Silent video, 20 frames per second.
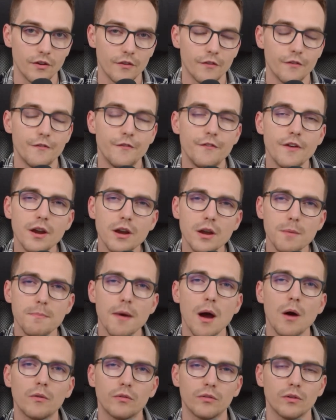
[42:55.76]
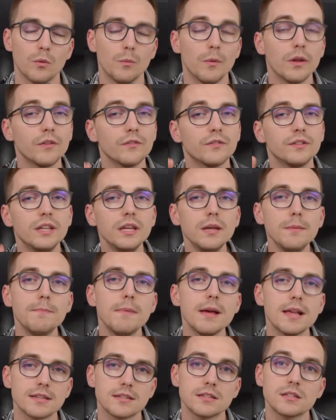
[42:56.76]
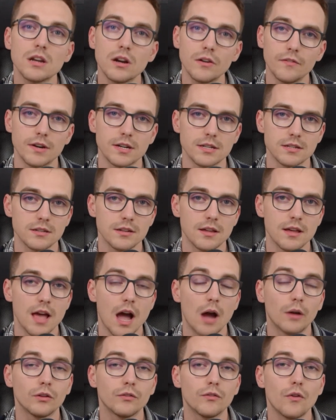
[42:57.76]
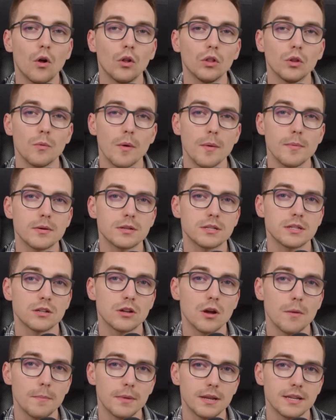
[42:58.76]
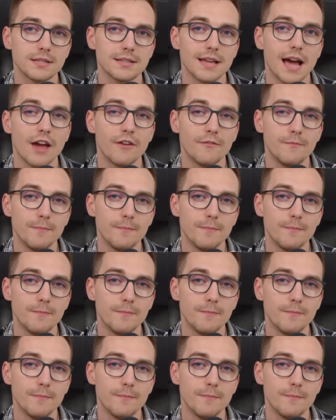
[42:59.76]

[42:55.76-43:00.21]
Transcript: a very powerful, one of the best servers out of all the web hosting companies I've